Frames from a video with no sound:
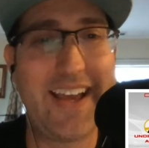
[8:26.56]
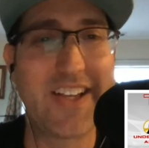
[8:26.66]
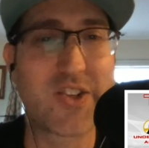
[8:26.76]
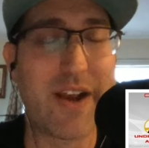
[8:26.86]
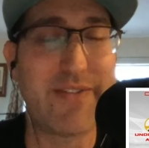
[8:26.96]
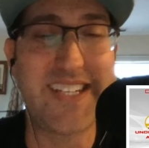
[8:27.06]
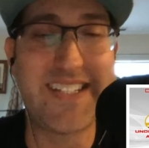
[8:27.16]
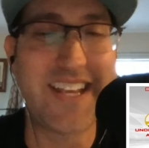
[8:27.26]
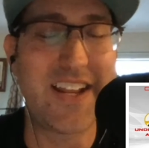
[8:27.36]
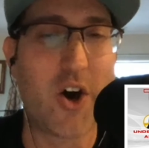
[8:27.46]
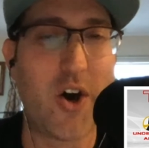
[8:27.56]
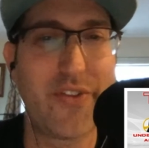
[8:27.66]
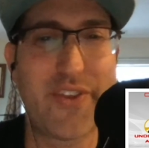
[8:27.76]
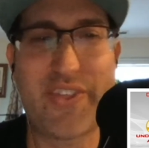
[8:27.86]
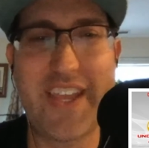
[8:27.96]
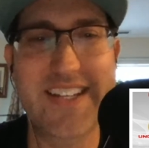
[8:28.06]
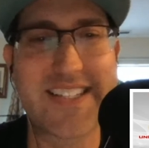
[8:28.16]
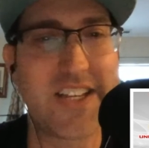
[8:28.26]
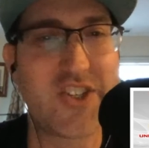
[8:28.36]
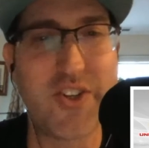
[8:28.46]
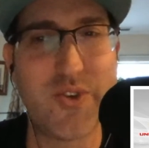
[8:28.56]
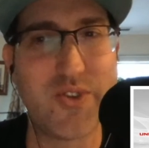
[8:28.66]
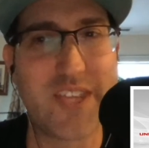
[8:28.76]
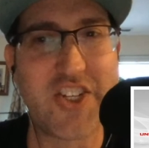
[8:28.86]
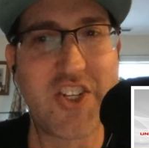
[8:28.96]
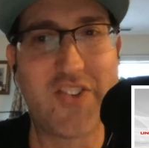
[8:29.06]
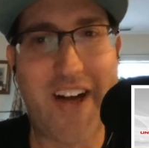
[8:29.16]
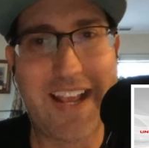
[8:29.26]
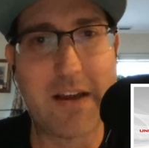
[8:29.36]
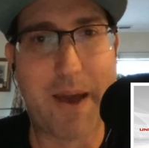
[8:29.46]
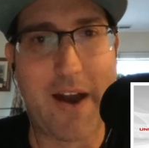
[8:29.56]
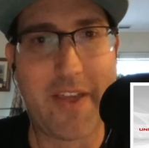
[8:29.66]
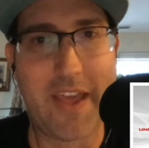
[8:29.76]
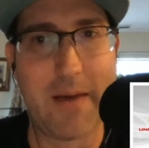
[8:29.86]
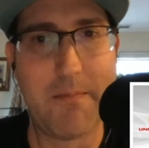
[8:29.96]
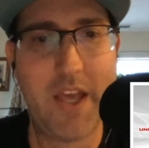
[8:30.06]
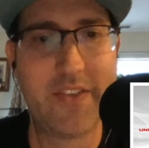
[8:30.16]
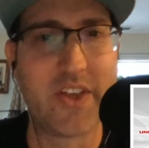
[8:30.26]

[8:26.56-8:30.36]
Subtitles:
Travis Etienne, all the things that you like about him,